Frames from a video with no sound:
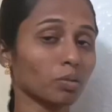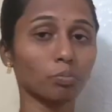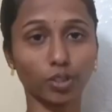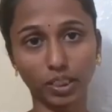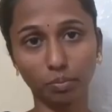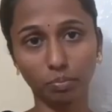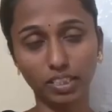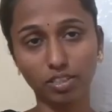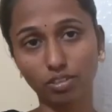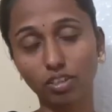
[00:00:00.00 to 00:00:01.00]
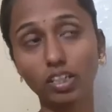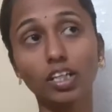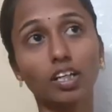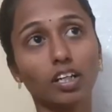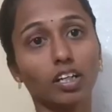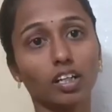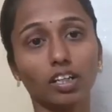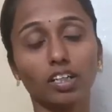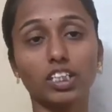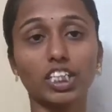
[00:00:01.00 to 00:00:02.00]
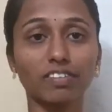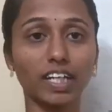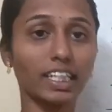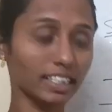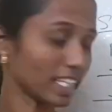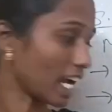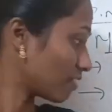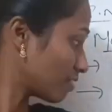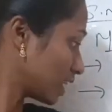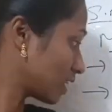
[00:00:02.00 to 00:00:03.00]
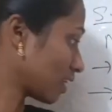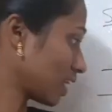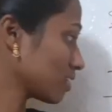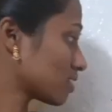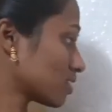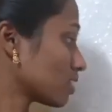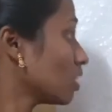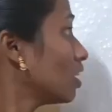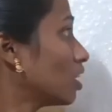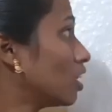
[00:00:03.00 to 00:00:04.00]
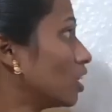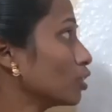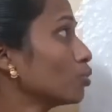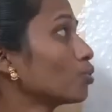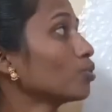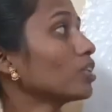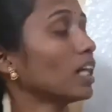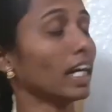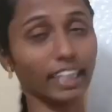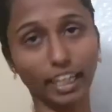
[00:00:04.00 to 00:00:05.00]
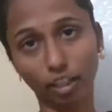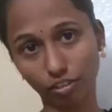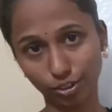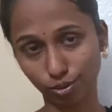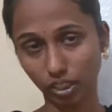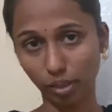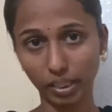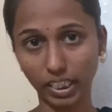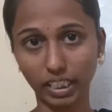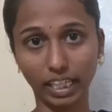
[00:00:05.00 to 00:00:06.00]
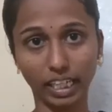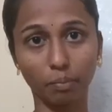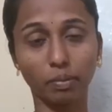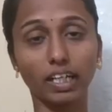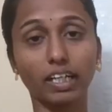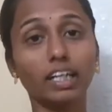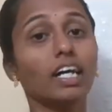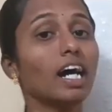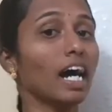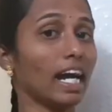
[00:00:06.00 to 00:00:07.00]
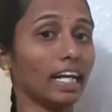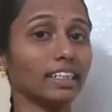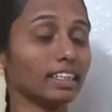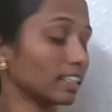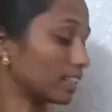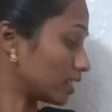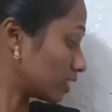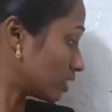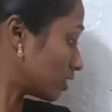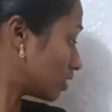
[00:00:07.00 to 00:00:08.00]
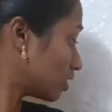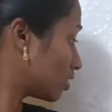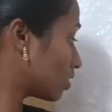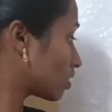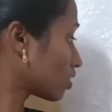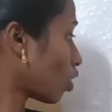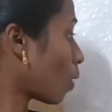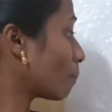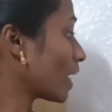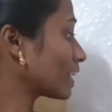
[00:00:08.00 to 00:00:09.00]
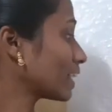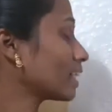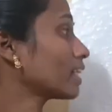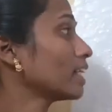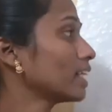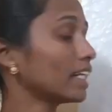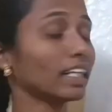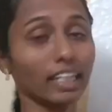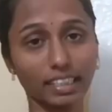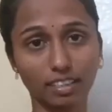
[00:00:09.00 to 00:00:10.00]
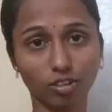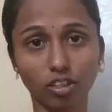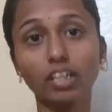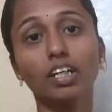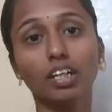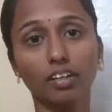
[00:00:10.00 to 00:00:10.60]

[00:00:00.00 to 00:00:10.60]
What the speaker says: important bits are shriveled chaffy grains due to the attack of sorghum ear head bug, and compact ear heads or